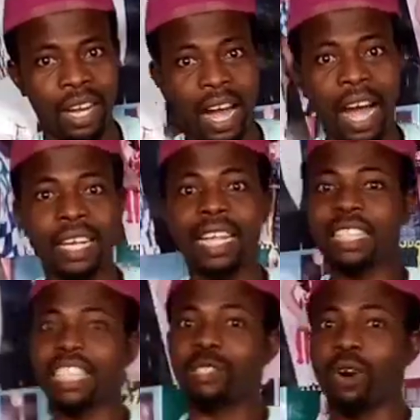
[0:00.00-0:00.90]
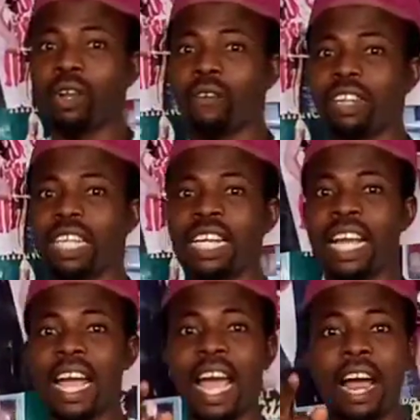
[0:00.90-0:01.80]
and that is one of the
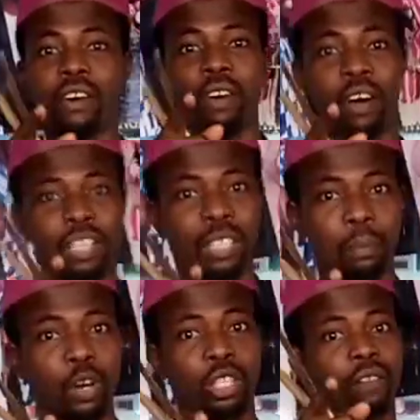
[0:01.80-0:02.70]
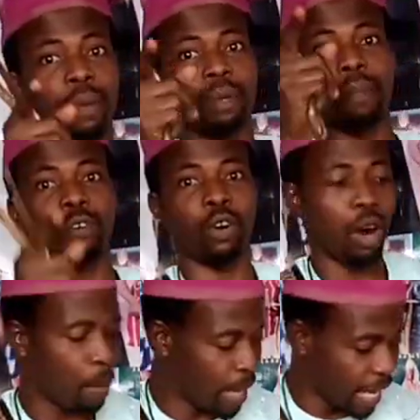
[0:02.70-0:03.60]
errors most of the people
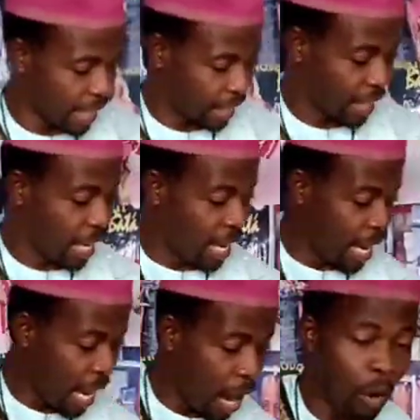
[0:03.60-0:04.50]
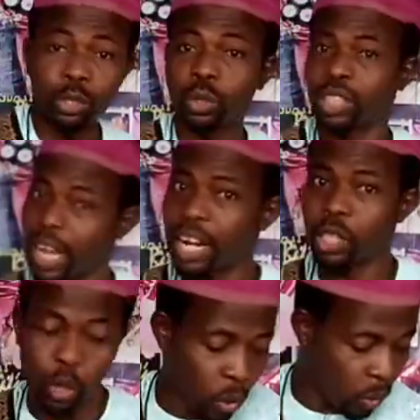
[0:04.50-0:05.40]
commit. I want to tell
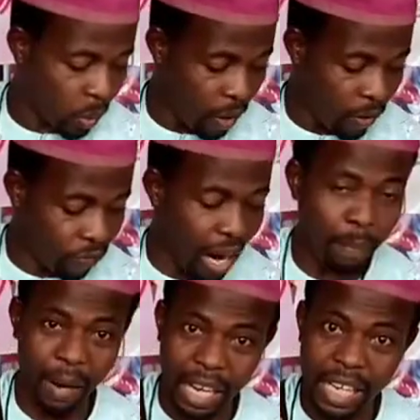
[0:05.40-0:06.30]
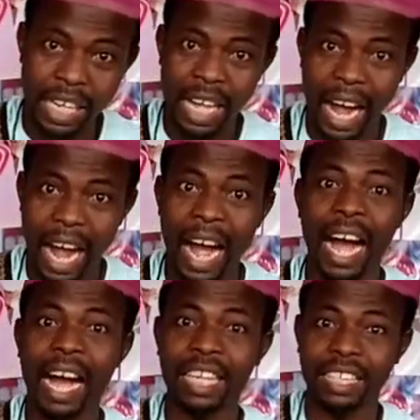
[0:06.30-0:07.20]
you verbally
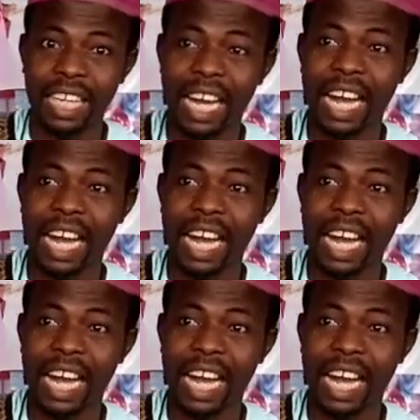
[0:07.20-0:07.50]
as